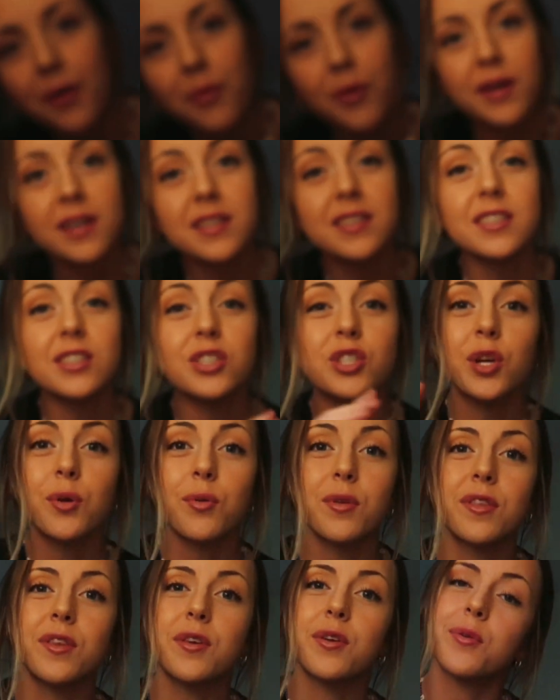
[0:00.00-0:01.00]
wanted to share
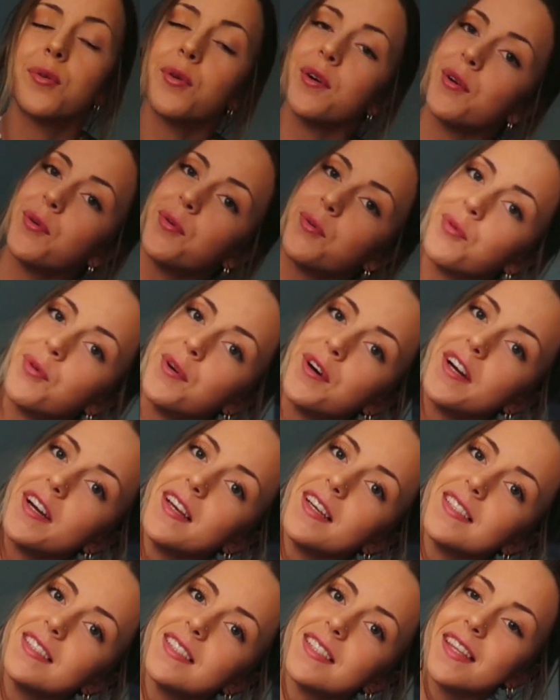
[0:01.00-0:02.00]
with you
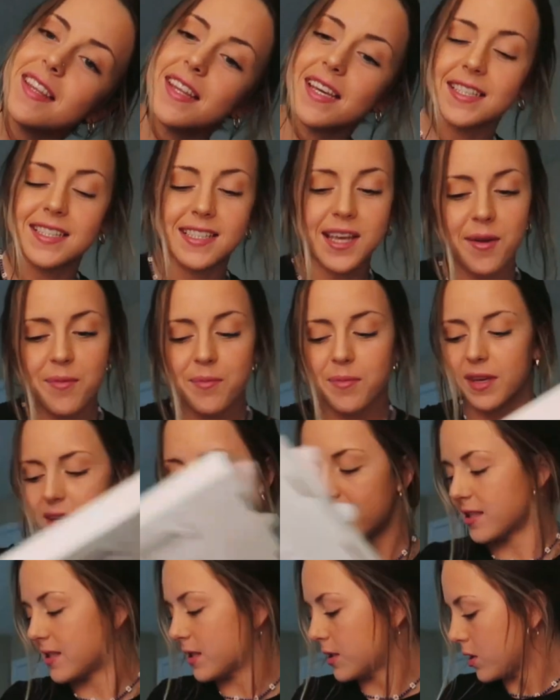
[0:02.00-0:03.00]
what they sent me
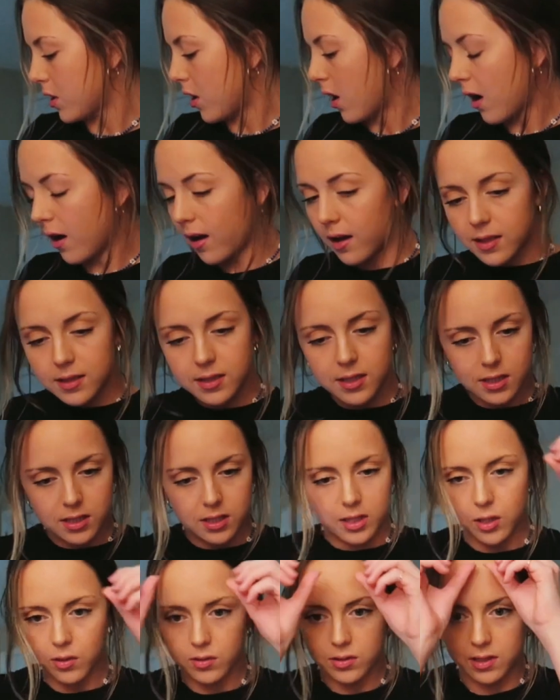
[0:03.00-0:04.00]
because it's all
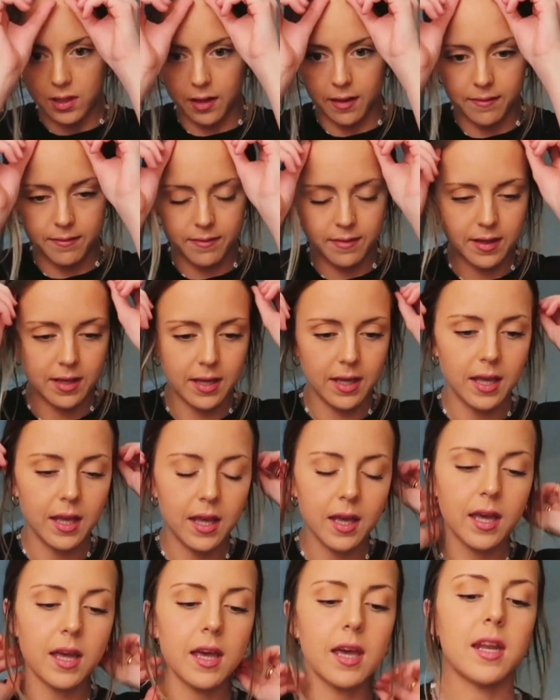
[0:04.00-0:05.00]
such cute stuff.
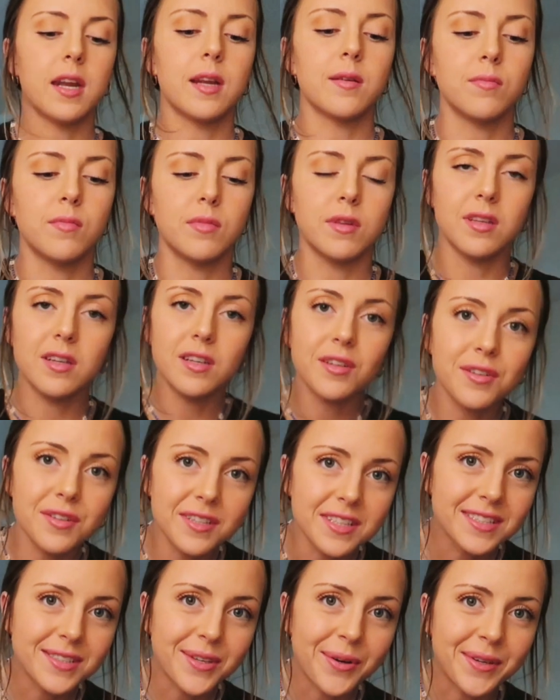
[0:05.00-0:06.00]
And I'm
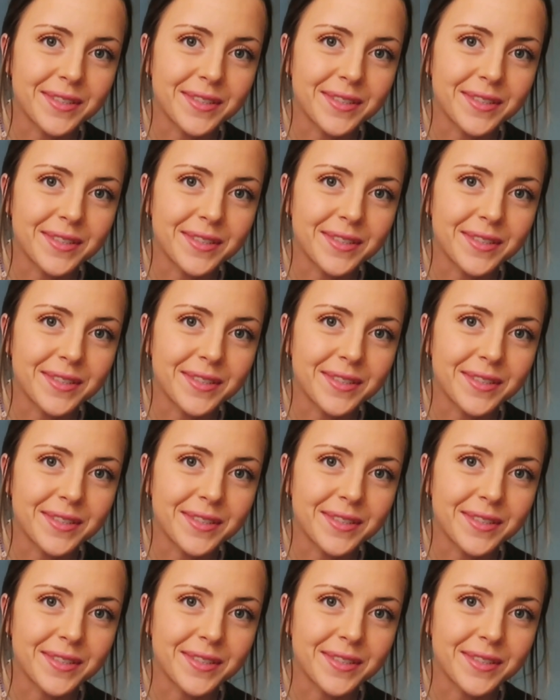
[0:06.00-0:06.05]
literally so